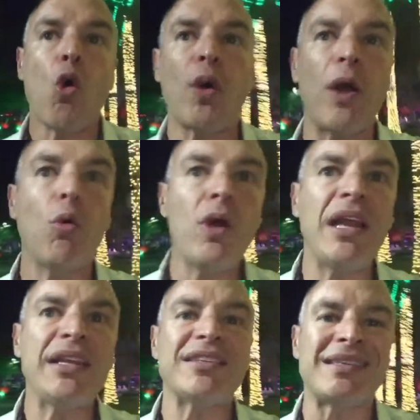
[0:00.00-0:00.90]
We're not
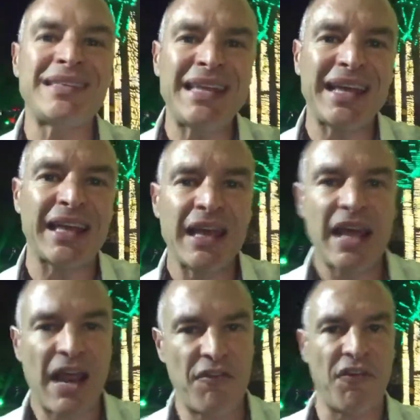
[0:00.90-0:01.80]
willing to seek
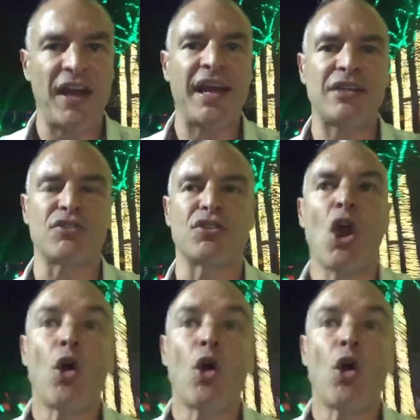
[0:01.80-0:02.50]
and find answers.